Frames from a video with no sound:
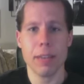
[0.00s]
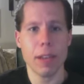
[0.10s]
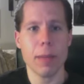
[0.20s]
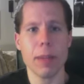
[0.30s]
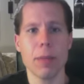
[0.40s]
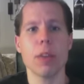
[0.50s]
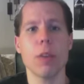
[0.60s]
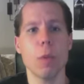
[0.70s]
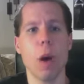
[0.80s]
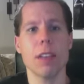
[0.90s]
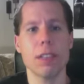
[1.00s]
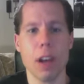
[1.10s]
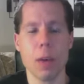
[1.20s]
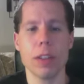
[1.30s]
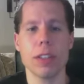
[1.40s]
If WWE was
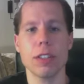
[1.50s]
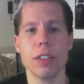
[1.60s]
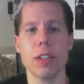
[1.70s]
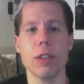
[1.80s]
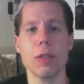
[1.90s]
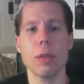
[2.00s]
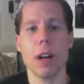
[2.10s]
going to do